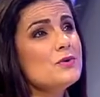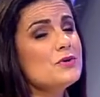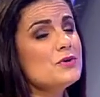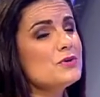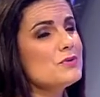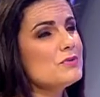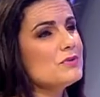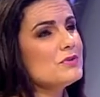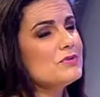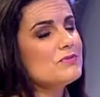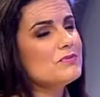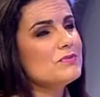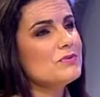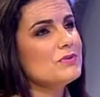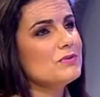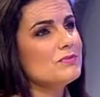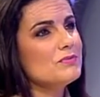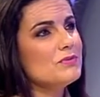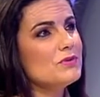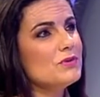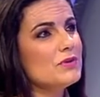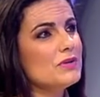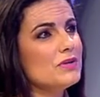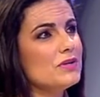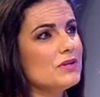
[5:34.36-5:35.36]
You know, you, you,
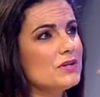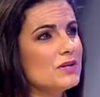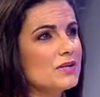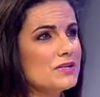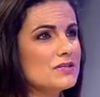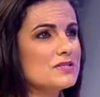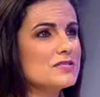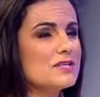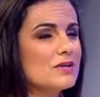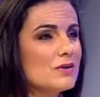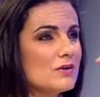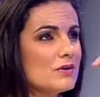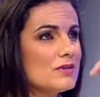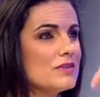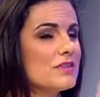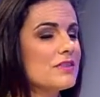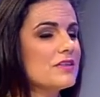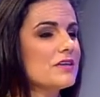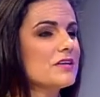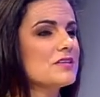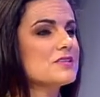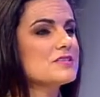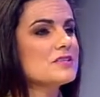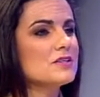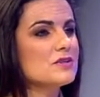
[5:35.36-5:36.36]
you, you're hitting on
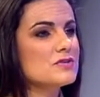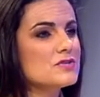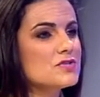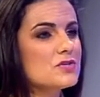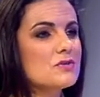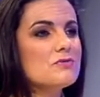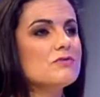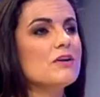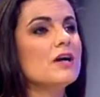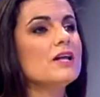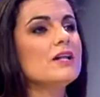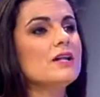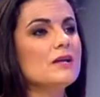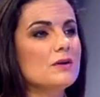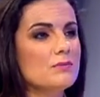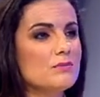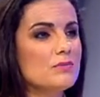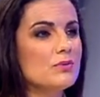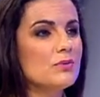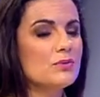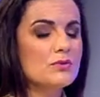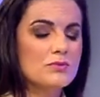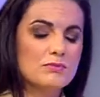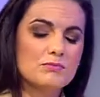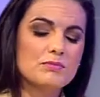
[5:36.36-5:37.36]
things that are so vitally
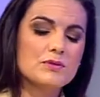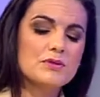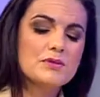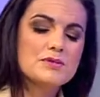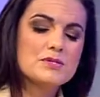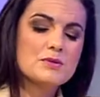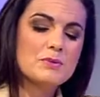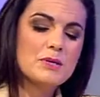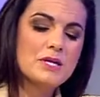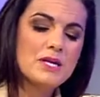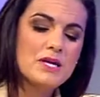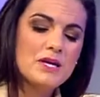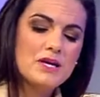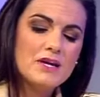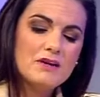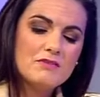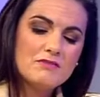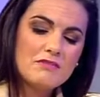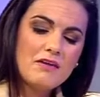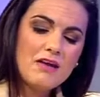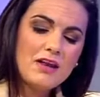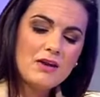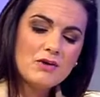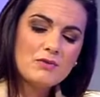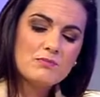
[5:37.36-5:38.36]
important because, I mean,
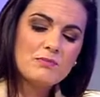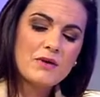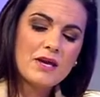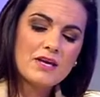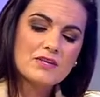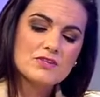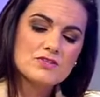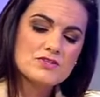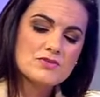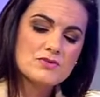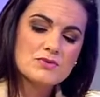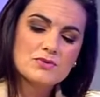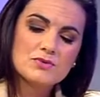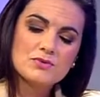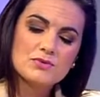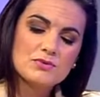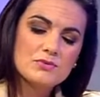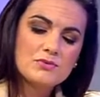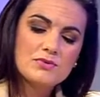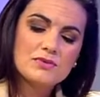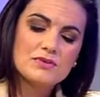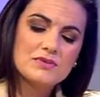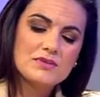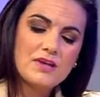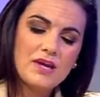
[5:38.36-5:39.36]
if I look back
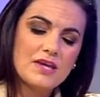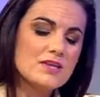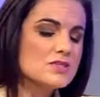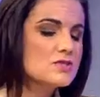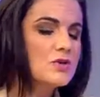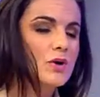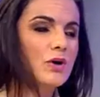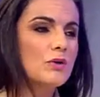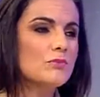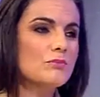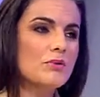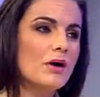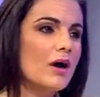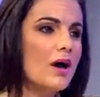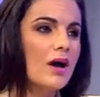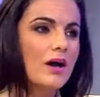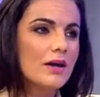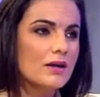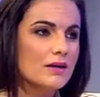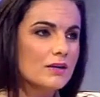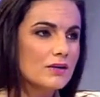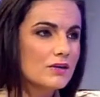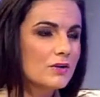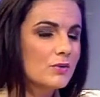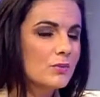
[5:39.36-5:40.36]
to days gone
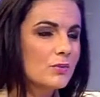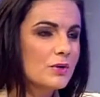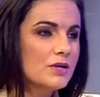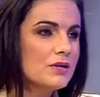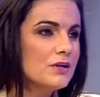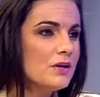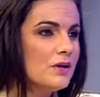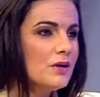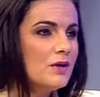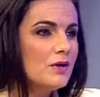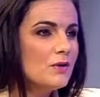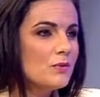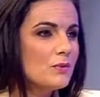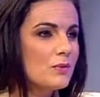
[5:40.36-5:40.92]
by, you know, when,